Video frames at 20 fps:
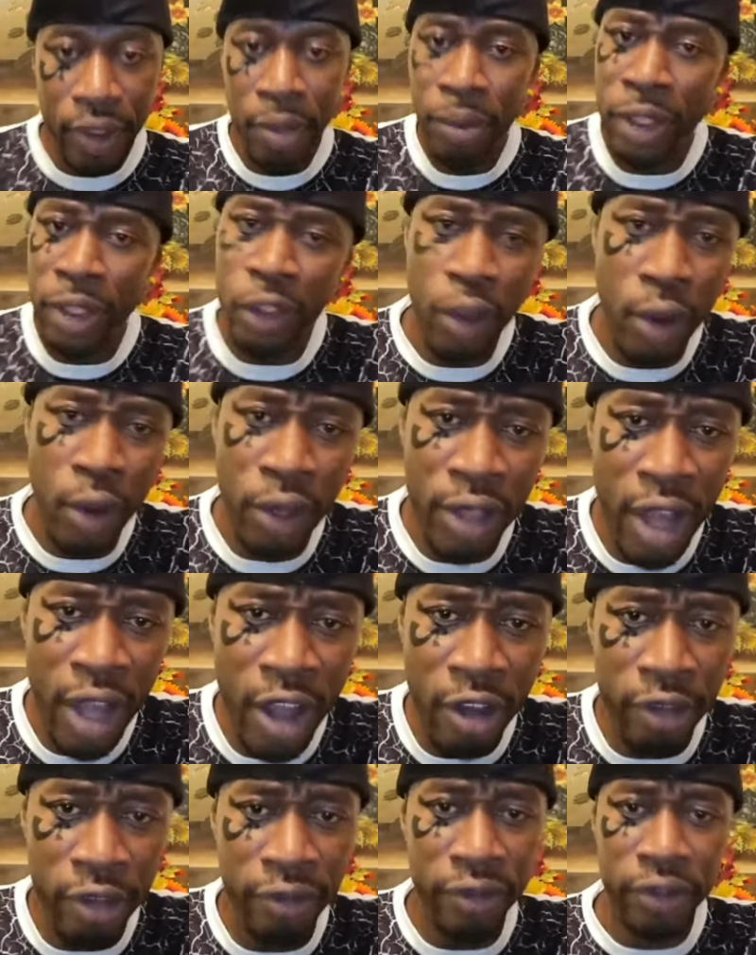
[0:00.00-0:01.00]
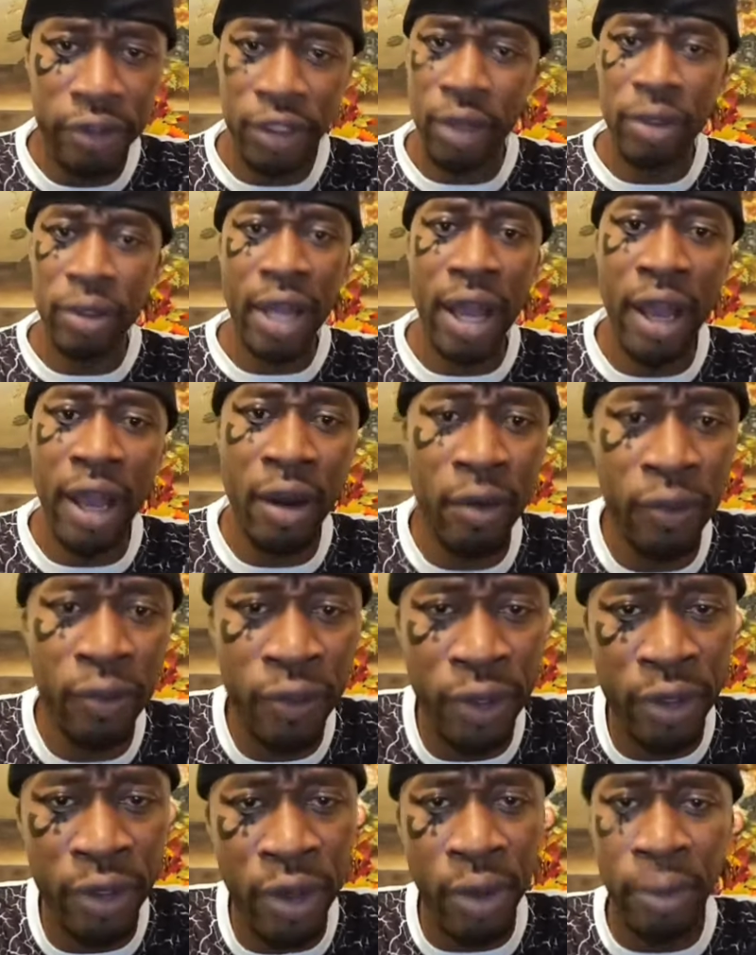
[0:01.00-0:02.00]
But it's all love. So now nah, I don't
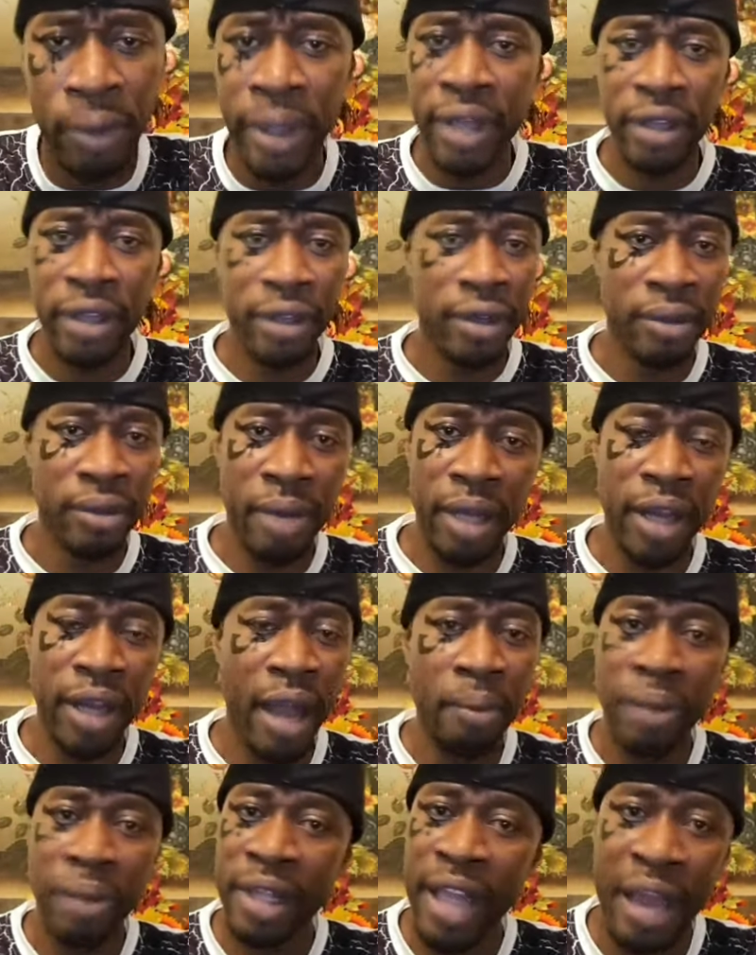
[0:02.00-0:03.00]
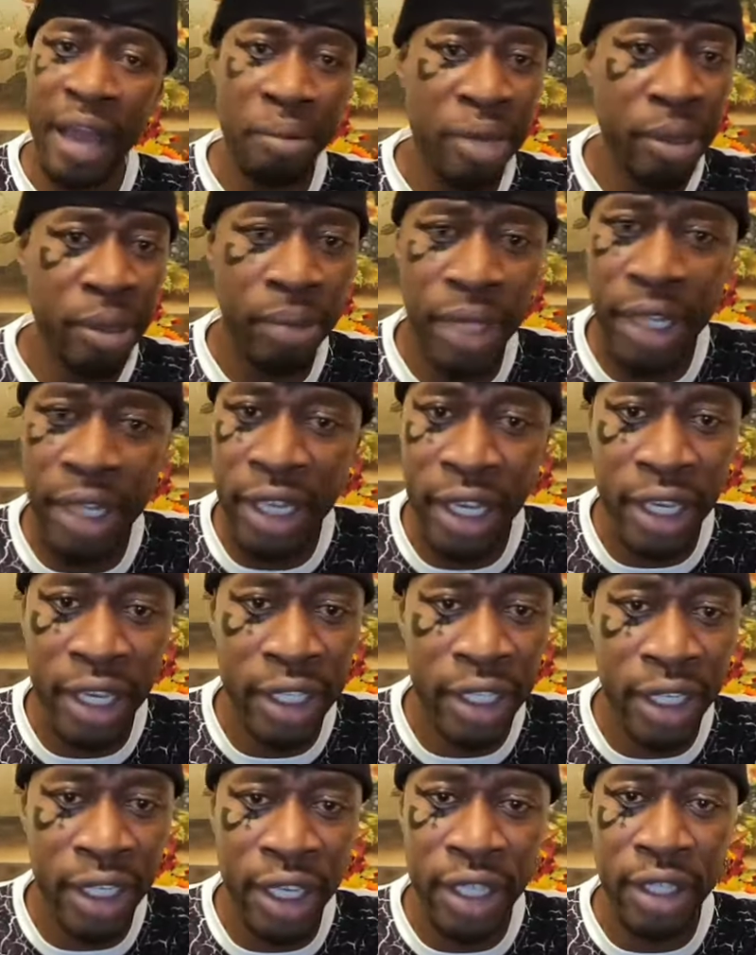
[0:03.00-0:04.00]
feel no way. I'm glad people are eager
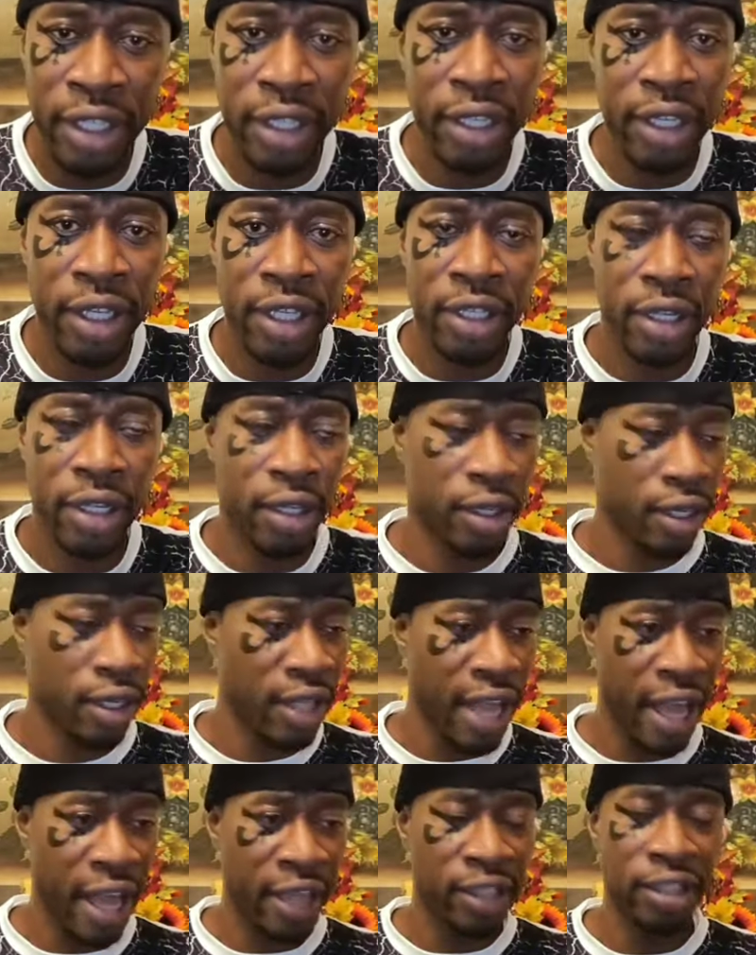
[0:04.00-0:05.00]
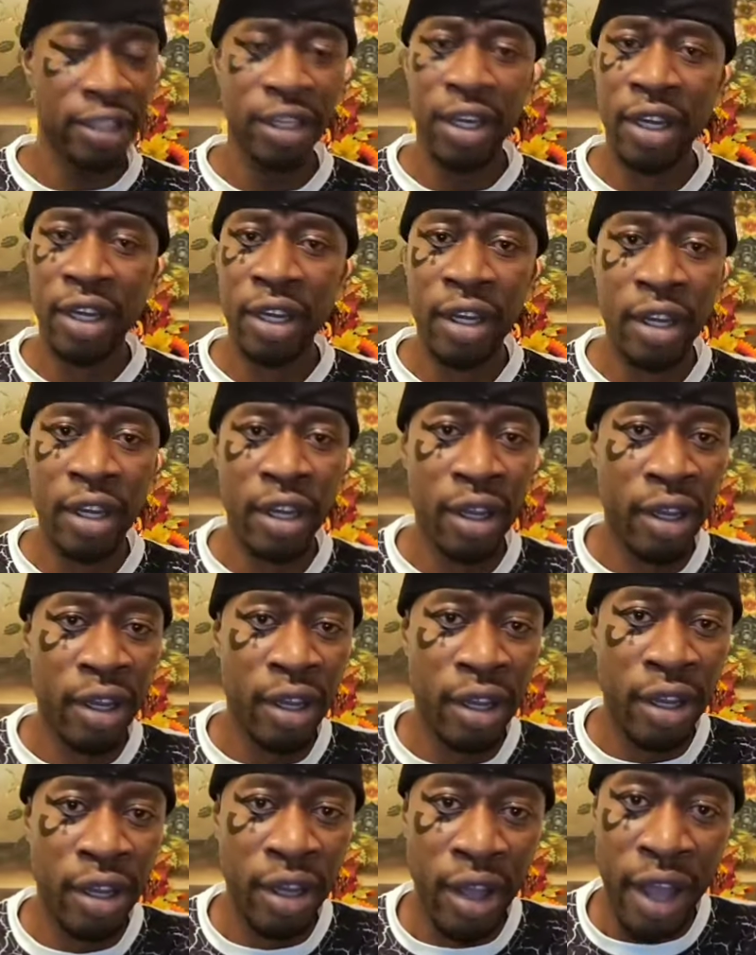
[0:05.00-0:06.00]
to get get the class.
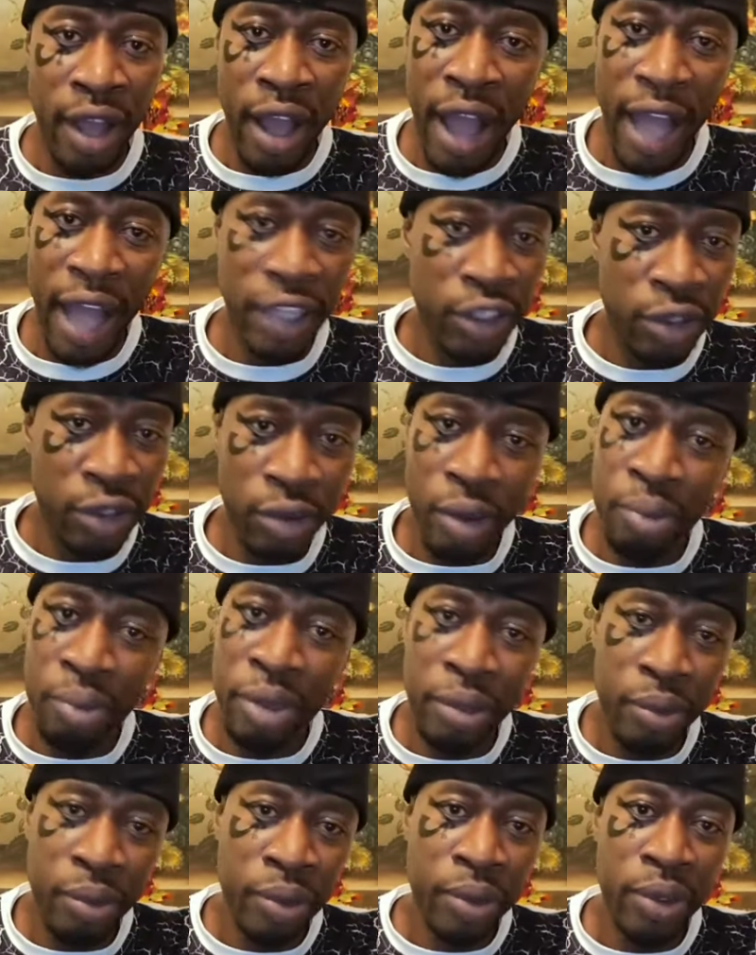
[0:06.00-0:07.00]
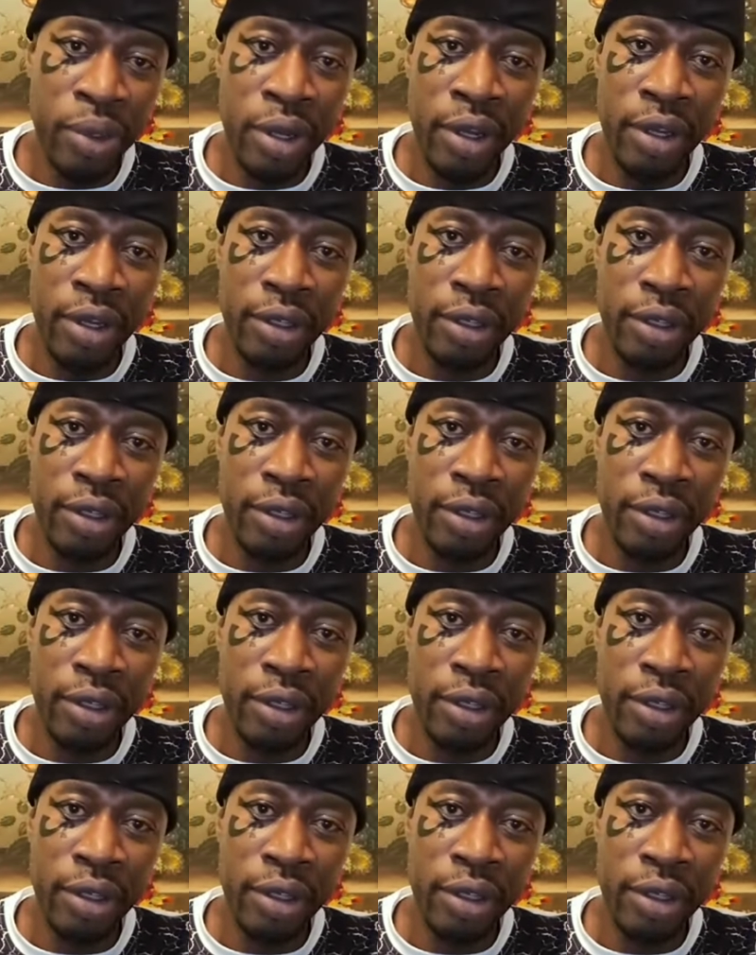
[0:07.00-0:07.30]
I just want people